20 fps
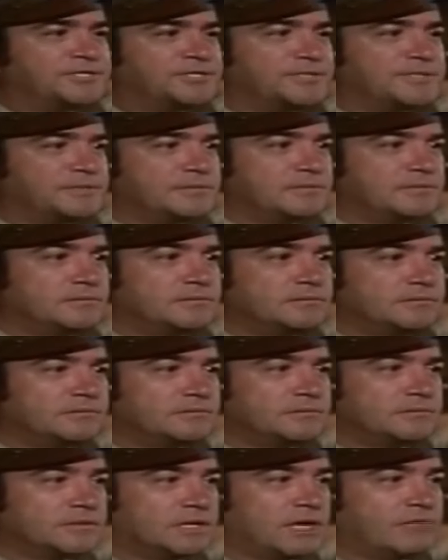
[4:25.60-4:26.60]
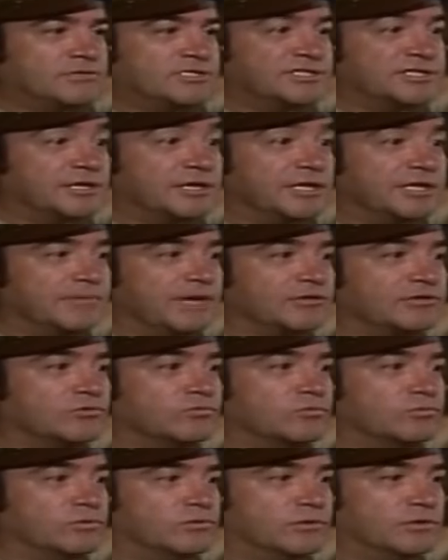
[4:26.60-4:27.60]
my precious. I was thinking
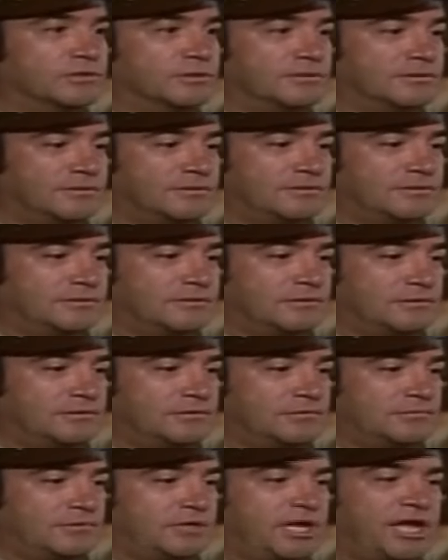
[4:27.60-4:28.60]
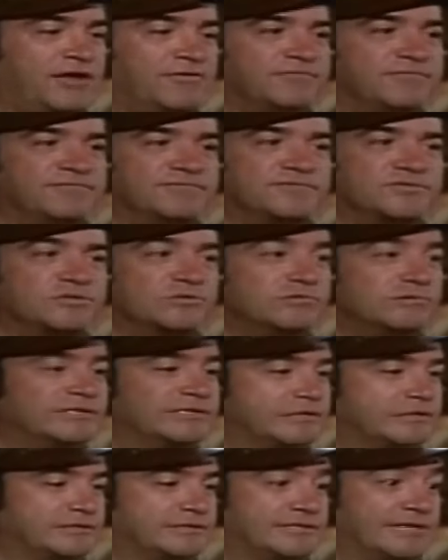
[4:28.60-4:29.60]
about the war. We have
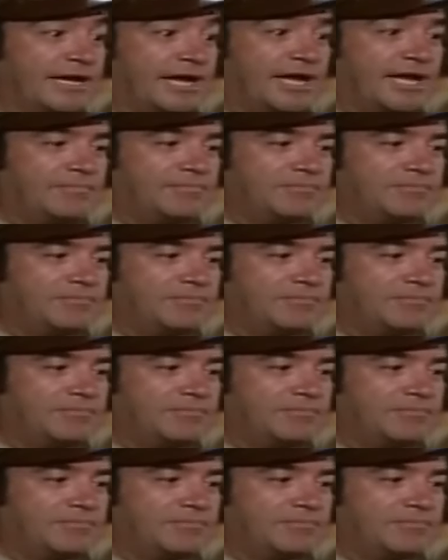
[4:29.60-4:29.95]
so little